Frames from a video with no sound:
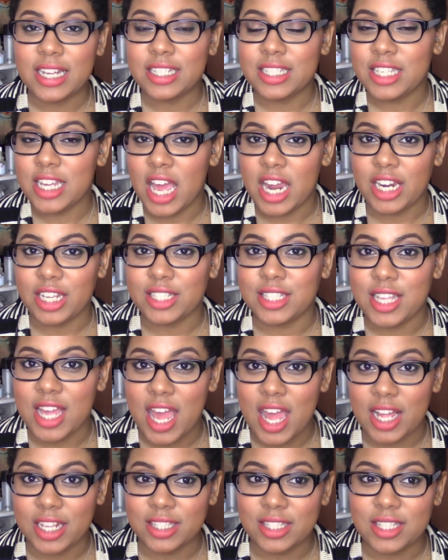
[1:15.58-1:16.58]
Danny
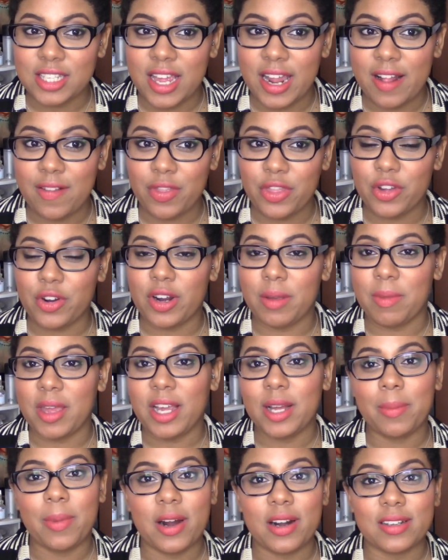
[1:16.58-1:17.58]
Sands and 30
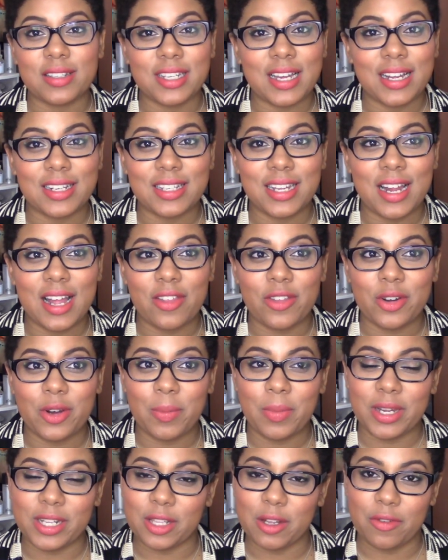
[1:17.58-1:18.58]
makeup artists got together to
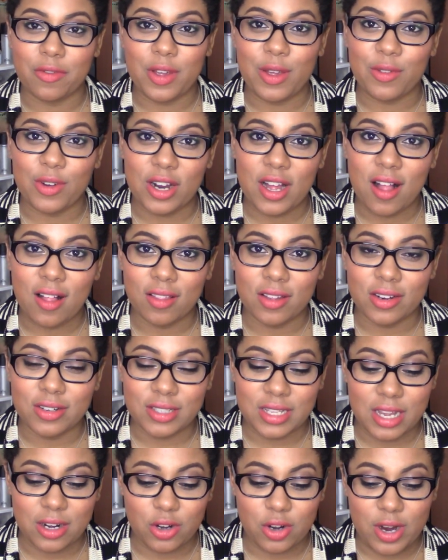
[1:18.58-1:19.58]
pick their favorite colors
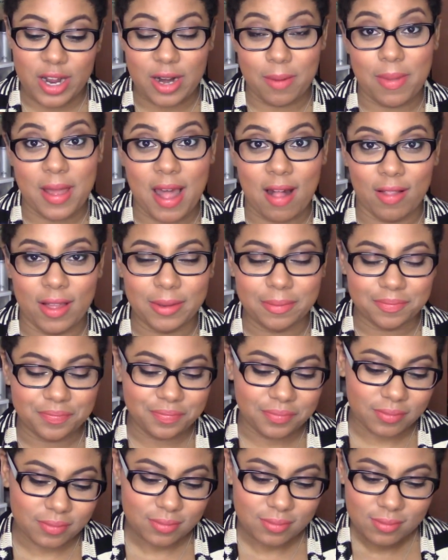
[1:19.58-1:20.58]
and create a palette.
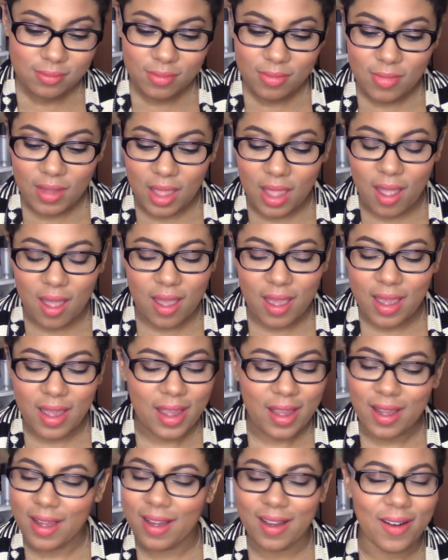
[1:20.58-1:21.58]

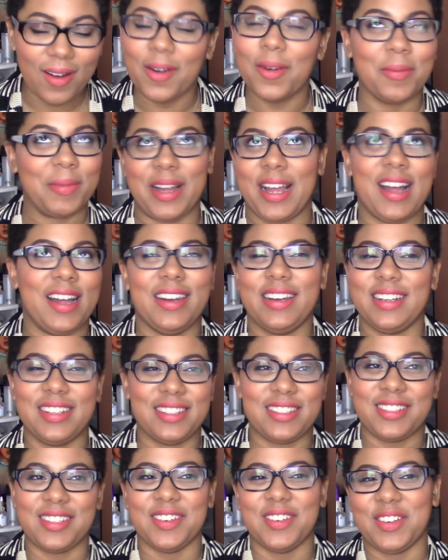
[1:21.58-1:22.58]
Oh my god,
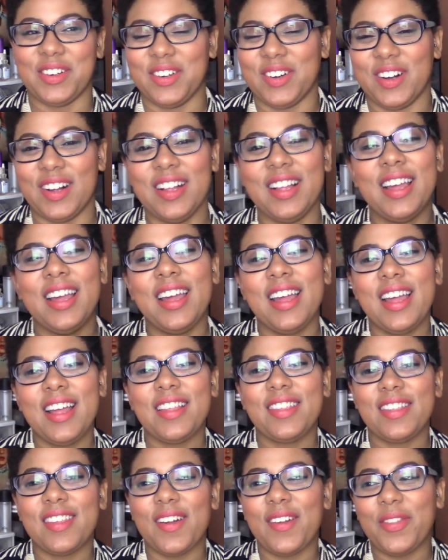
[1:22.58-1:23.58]
it's so cool.
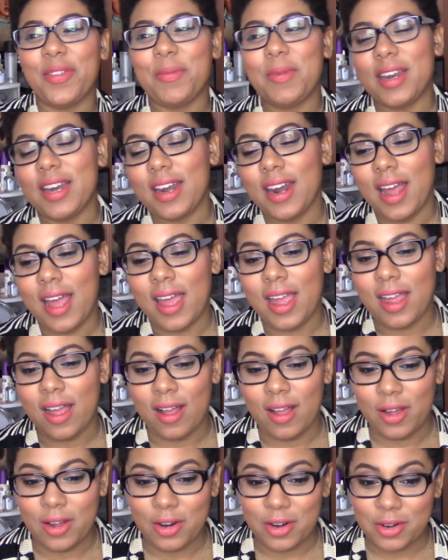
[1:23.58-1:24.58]
So the minute
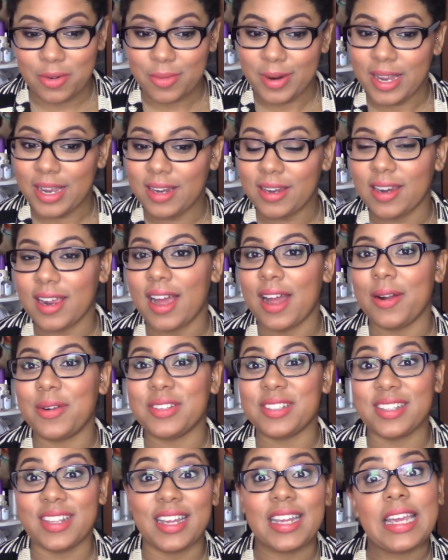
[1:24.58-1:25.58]
I heard Wind, I
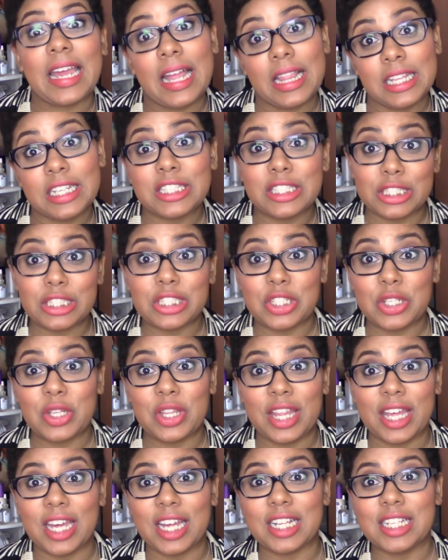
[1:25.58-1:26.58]
was like, yeah, let's do
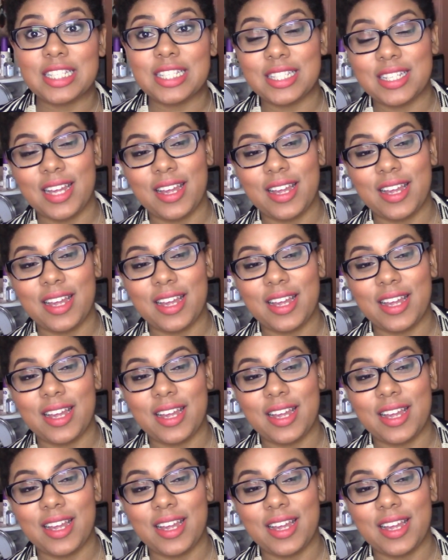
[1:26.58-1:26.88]
this.